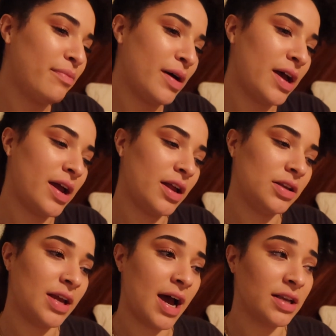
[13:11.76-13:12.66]
But
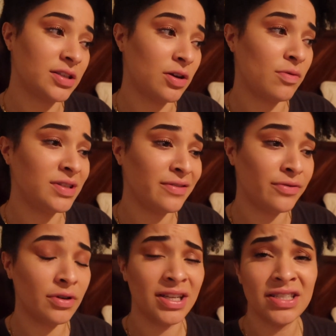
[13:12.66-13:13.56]
yeah, so once the
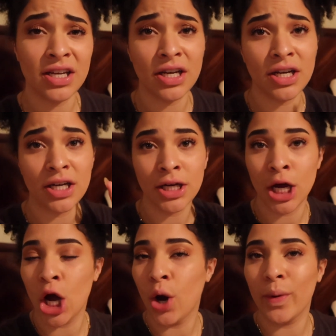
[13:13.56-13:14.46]
food gets here,
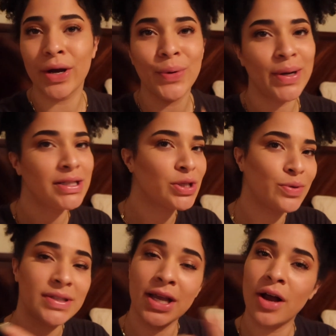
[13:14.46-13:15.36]
we're going
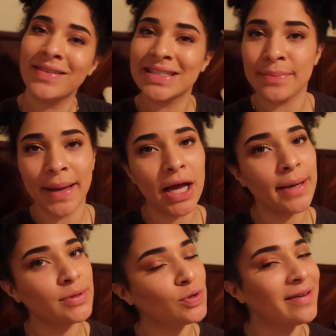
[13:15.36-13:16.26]
to take off this
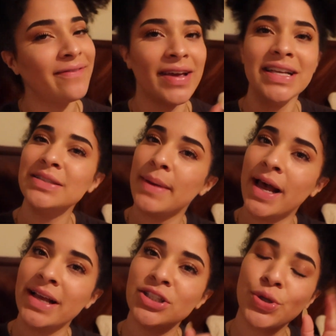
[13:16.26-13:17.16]
makeup, do a face
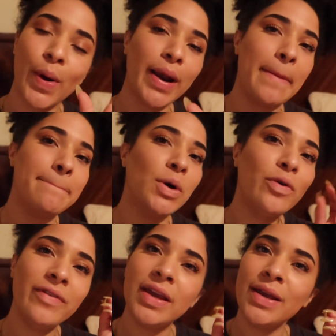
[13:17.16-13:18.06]
mask, throw on a
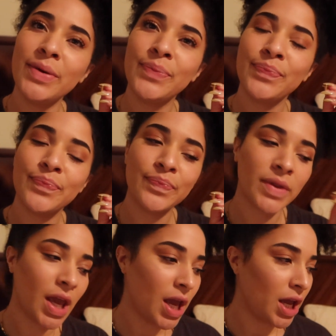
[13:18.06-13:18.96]
movie,
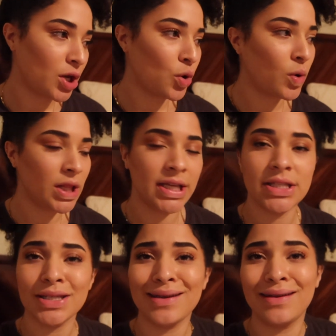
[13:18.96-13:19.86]
and call it
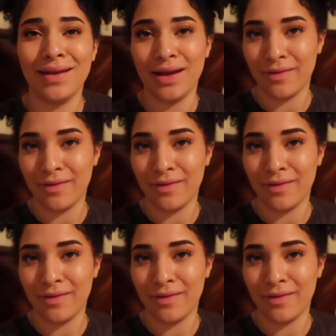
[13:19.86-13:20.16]
the